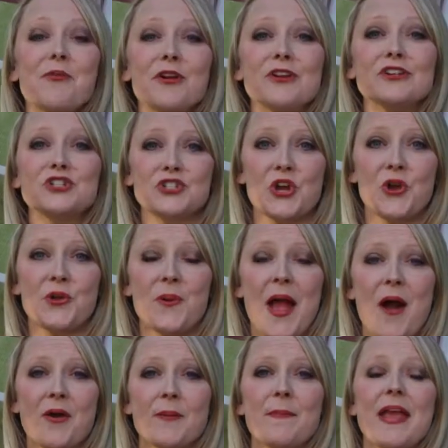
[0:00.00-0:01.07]
we're gonna show you
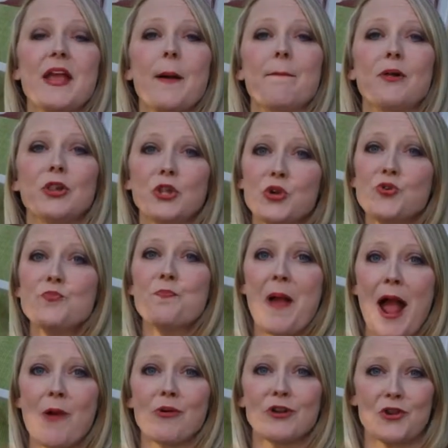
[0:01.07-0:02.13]
how to make a
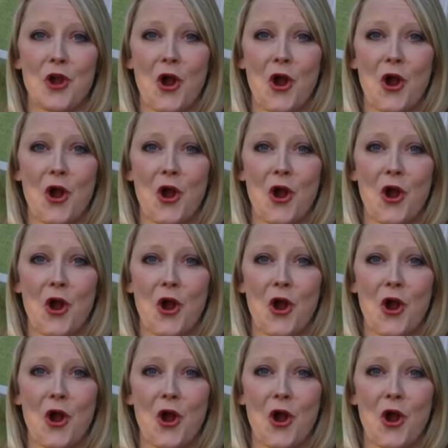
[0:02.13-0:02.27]
balloon-powered